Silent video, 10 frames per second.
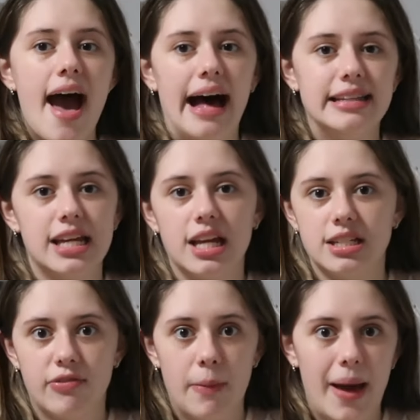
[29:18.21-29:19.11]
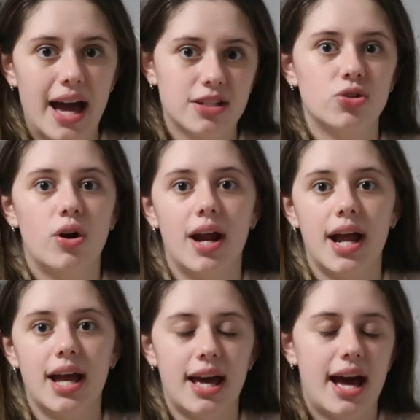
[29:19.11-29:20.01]
has like a different backstory
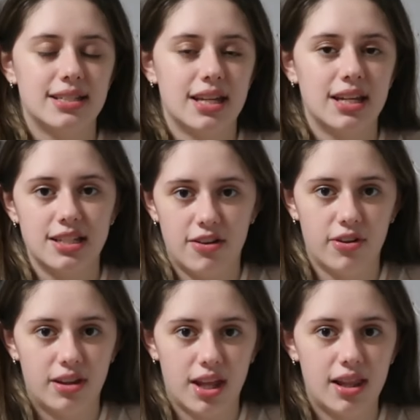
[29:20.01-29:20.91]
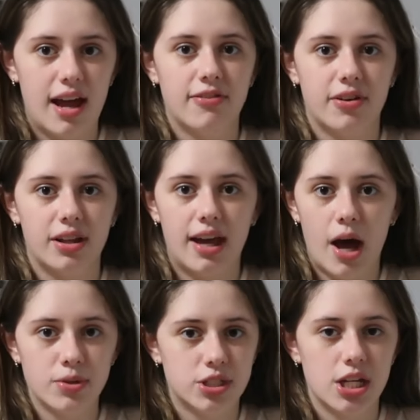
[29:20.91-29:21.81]
it has like a different like life or like
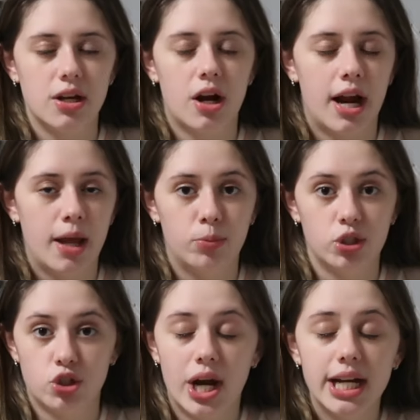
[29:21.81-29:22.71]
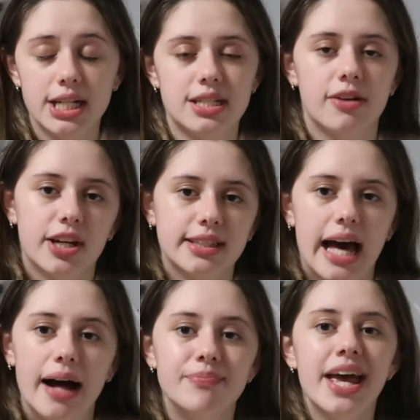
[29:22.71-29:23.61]
how much they are able to train and stuff like
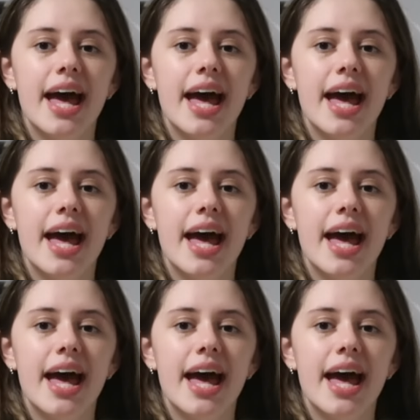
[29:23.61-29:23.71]
that